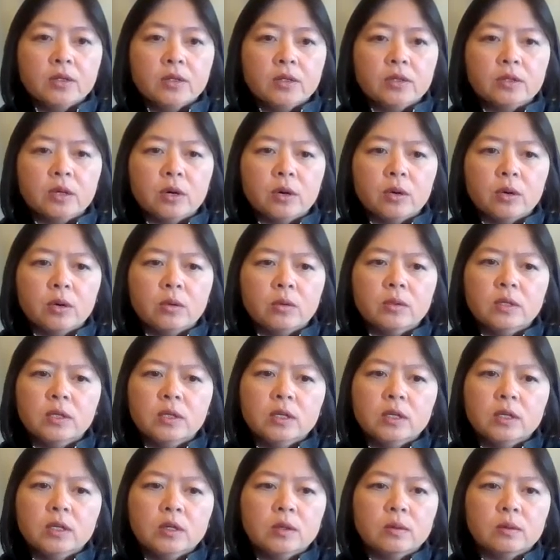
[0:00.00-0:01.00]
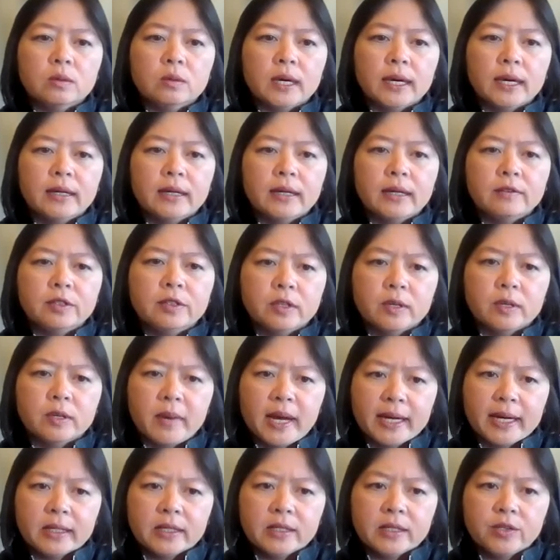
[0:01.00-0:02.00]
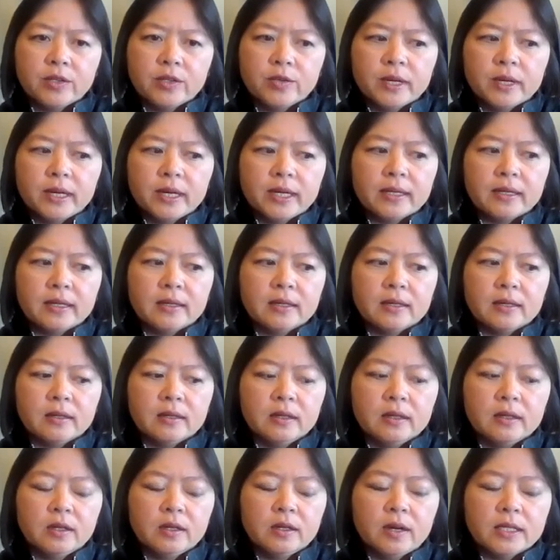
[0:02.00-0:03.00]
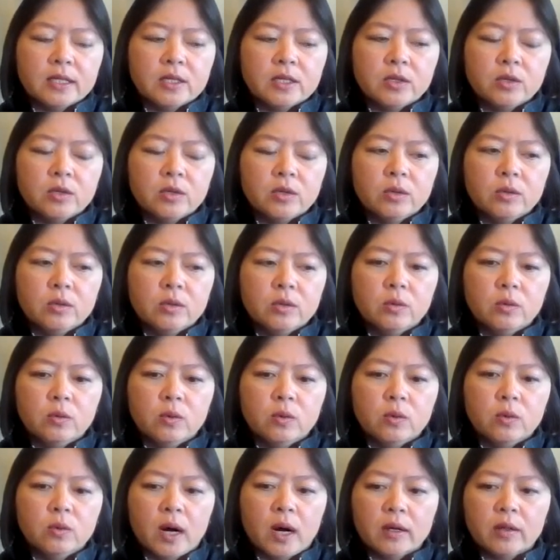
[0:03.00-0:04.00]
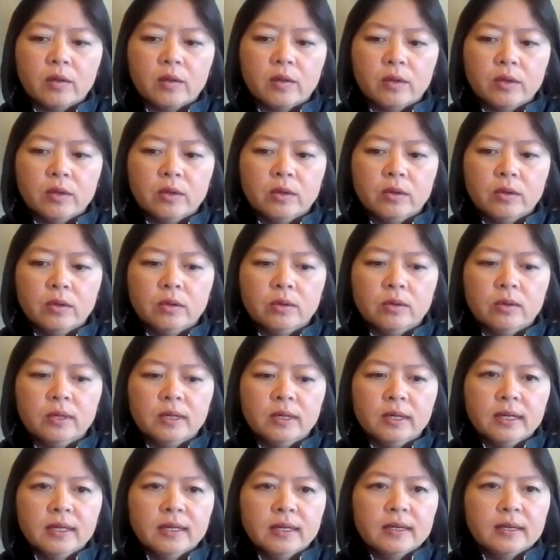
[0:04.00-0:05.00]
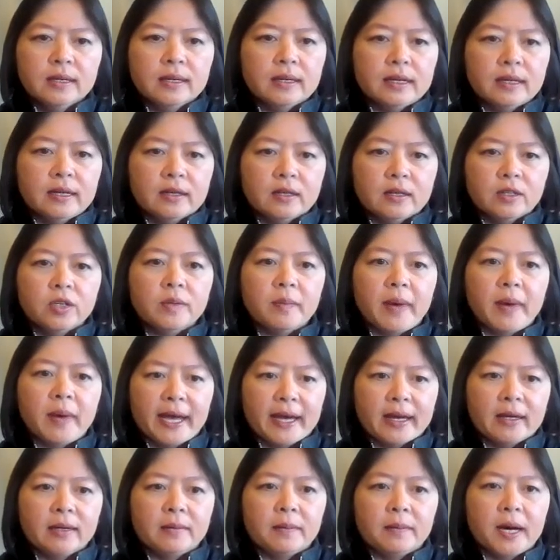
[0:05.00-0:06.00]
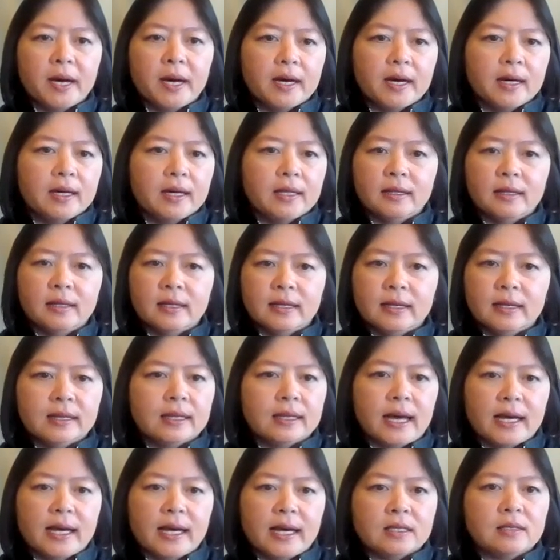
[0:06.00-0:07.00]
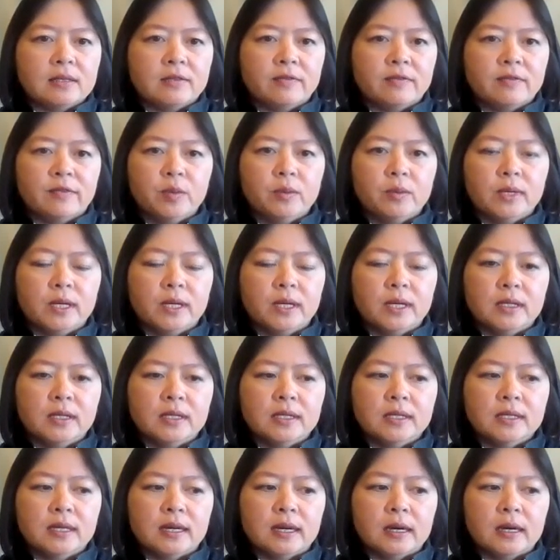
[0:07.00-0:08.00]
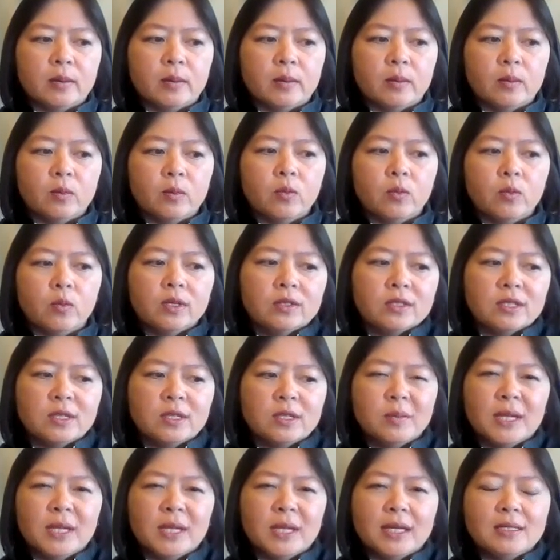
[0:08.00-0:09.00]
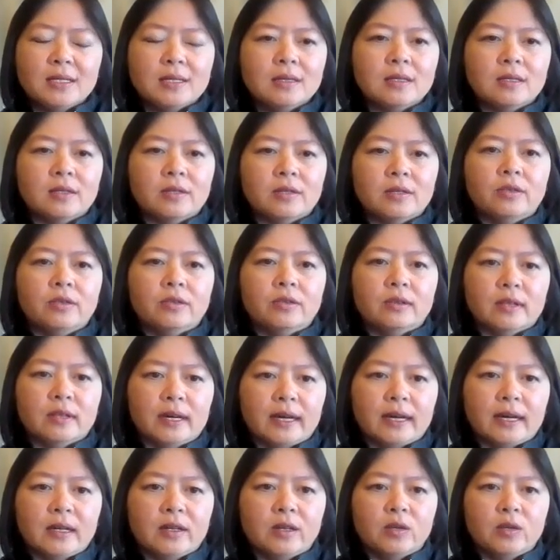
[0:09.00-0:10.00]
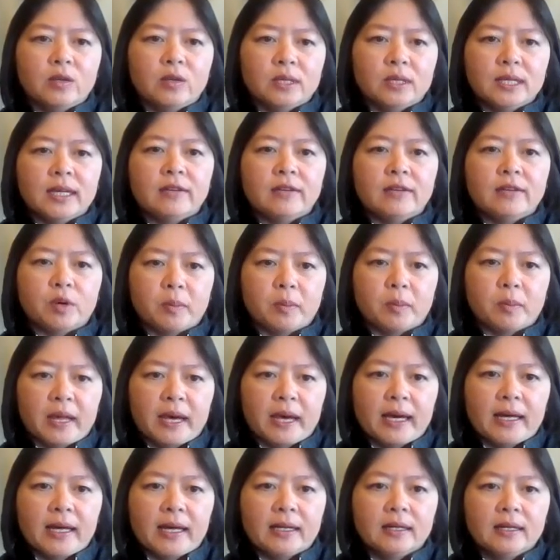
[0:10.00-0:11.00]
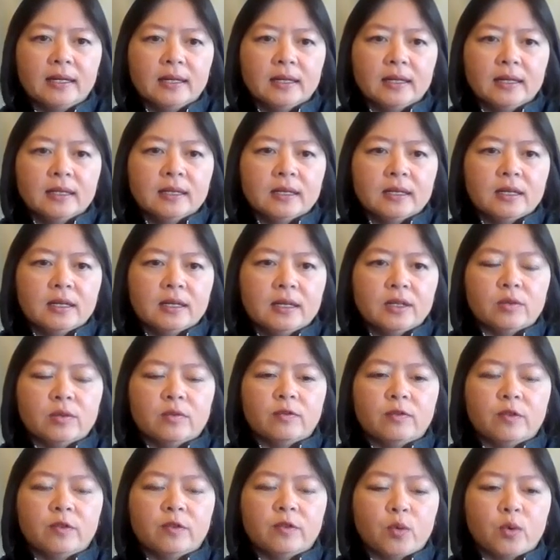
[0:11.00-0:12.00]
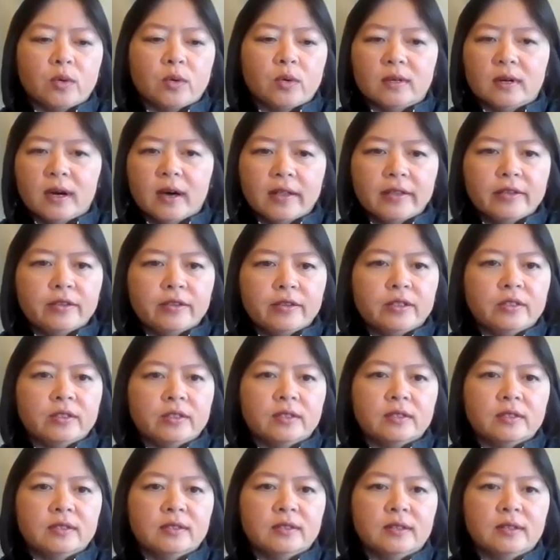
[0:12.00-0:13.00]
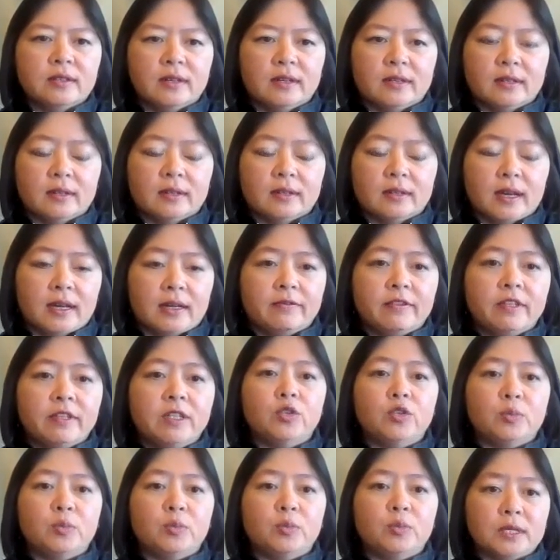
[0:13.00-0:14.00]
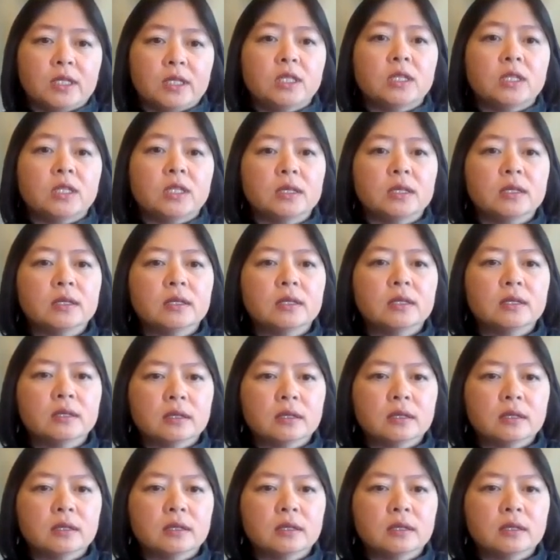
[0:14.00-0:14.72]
So kind of turning back to you, Mike, as you walk through and look back upon like the last few months, what are some lessons learned that you would take from that, for others kind of in your position?